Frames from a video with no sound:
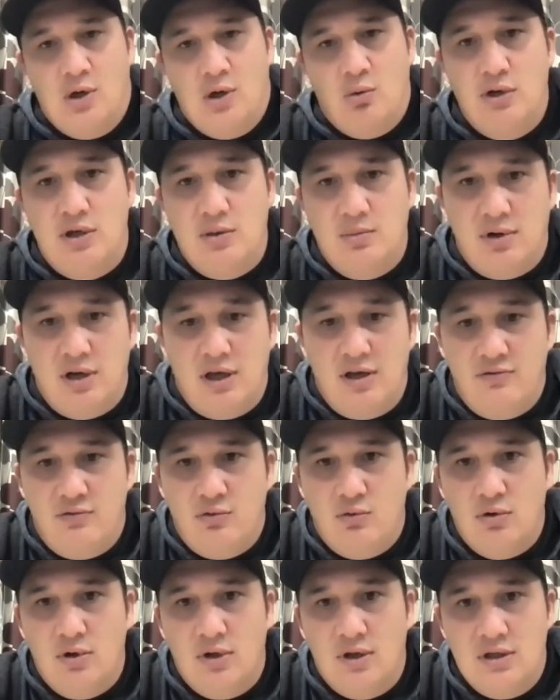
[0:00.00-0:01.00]
We can plan for
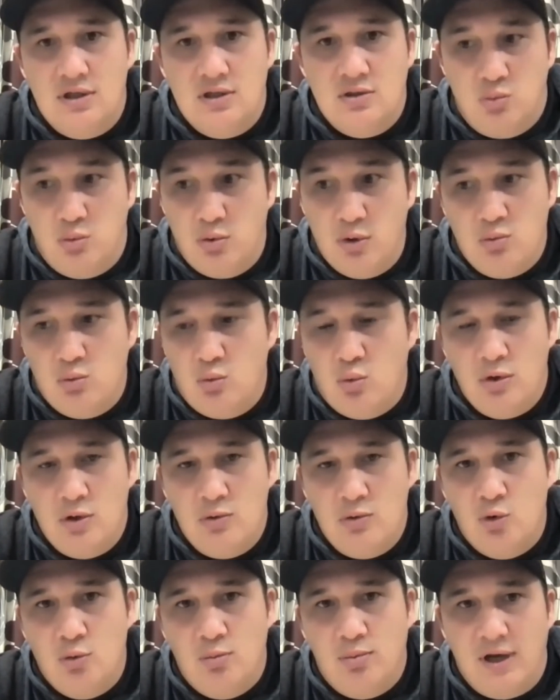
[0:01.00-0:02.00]
all of these. We
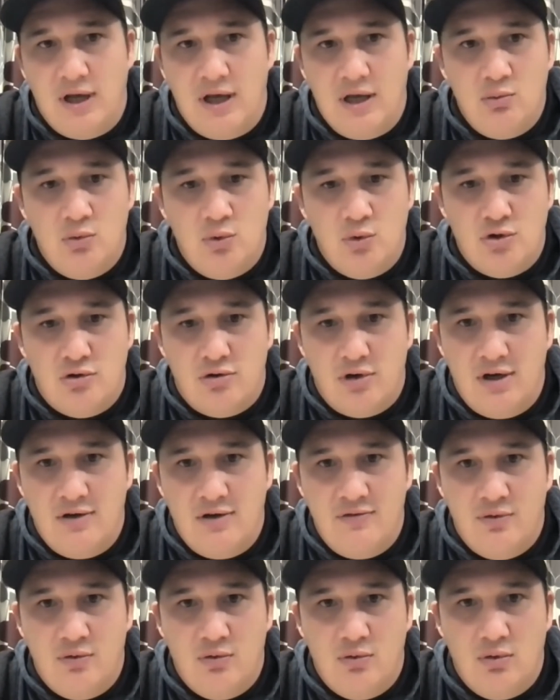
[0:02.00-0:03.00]
will plan, we'll train
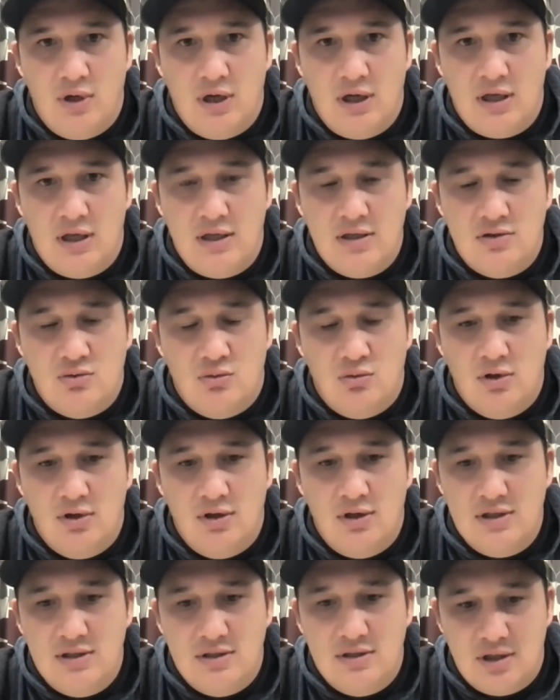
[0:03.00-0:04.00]
for against all of
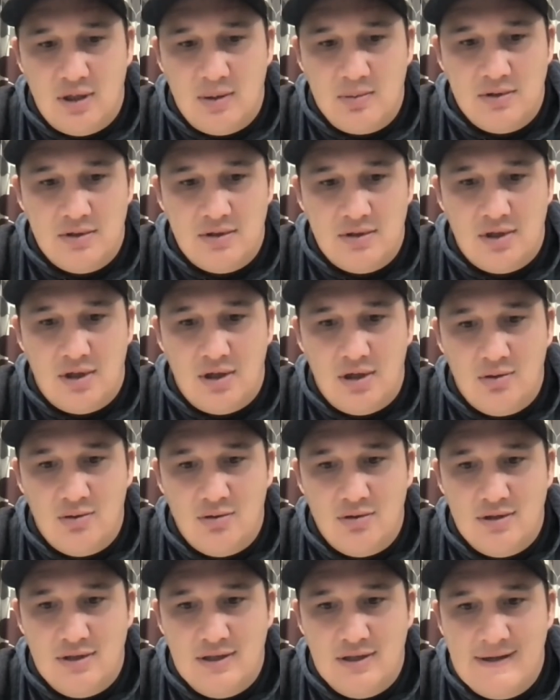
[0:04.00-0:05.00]
these types of
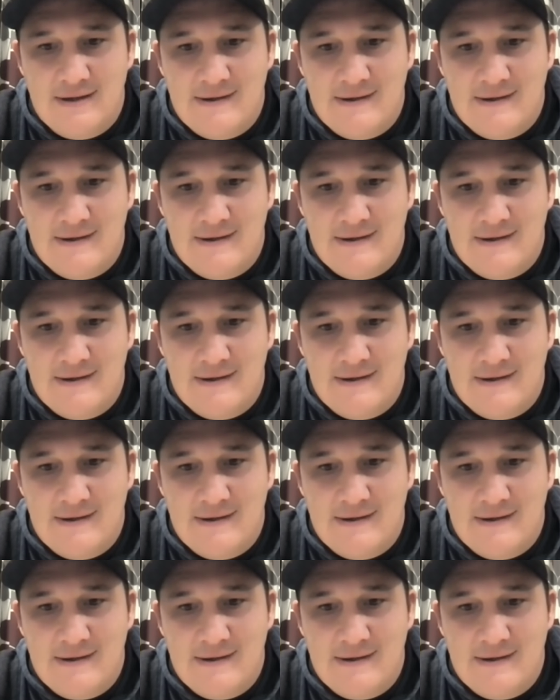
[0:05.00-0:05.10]
styles.